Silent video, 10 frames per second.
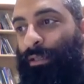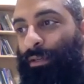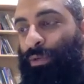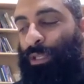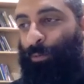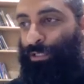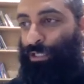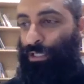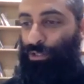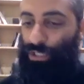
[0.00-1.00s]
When the
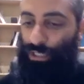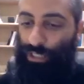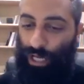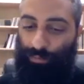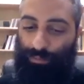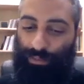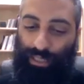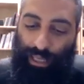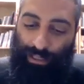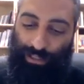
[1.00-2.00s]
persecution comes
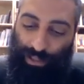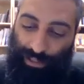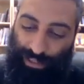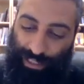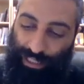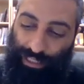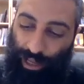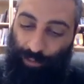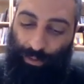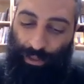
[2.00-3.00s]
and starts to heat
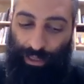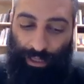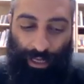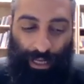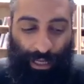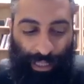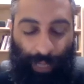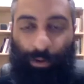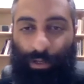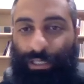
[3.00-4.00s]
up, uh, that
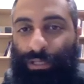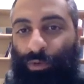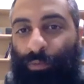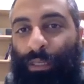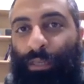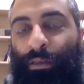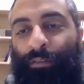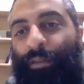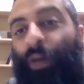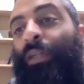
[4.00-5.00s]
person will be
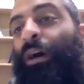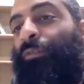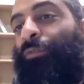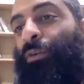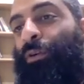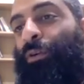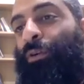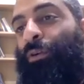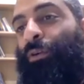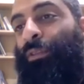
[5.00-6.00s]
found out for
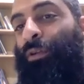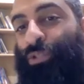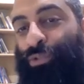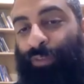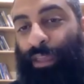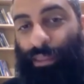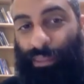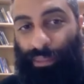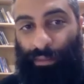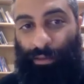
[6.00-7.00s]
their true
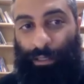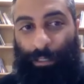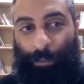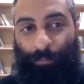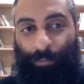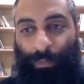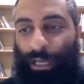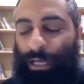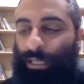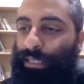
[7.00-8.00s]
faith.
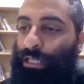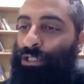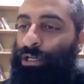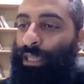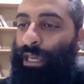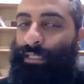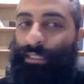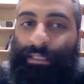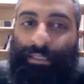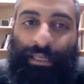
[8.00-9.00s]
Uh, St. John
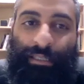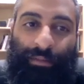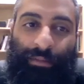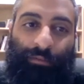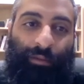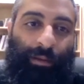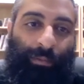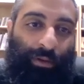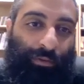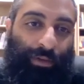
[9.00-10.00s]
Cassian says something very beautiful.